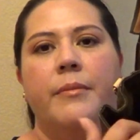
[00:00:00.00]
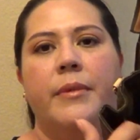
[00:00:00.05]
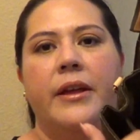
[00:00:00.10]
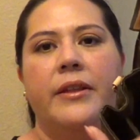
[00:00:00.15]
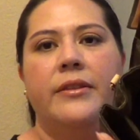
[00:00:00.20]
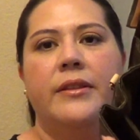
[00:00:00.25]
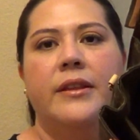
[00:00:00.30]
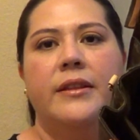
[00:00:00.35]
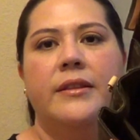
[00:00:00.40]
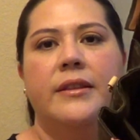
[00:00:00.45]

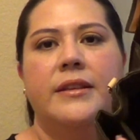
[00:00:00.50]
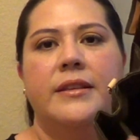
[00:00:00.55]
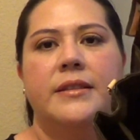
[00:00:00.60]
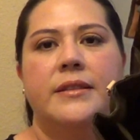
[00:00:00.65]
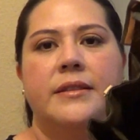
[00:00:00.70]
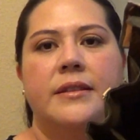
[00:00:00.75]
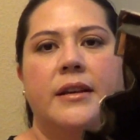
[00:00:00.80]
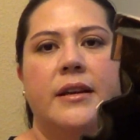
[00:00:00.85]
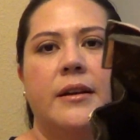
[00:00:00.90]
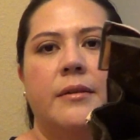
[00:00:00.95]
and
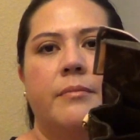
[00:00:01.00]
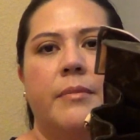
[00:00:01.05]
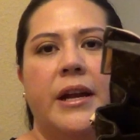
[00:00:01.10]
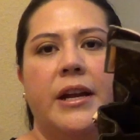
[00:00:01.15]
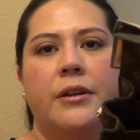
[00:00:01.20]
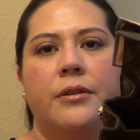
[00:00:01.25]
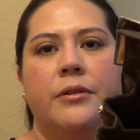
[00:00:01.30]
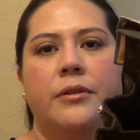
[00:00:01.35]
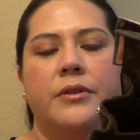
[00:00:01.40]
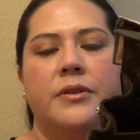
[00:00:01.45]
then this
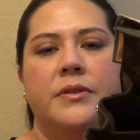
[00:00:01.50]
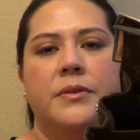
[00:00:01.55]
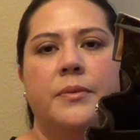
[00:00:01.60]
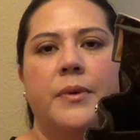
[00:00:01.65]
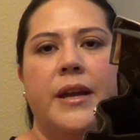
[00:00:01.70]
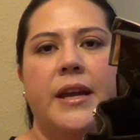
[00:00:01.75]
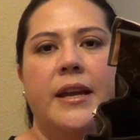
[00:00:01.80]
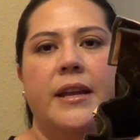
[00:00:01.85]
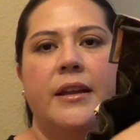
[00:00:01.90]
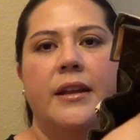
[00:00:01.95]
micro
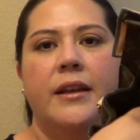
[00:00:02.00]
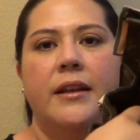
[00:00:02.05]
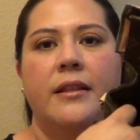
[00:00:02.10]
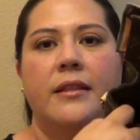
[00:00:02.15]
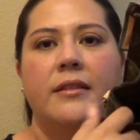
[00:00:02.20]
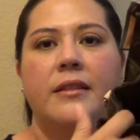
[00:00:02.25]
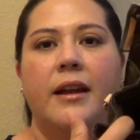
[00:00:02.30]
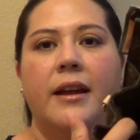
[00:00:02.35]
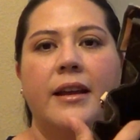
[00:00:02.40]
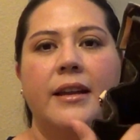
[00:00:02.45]
suede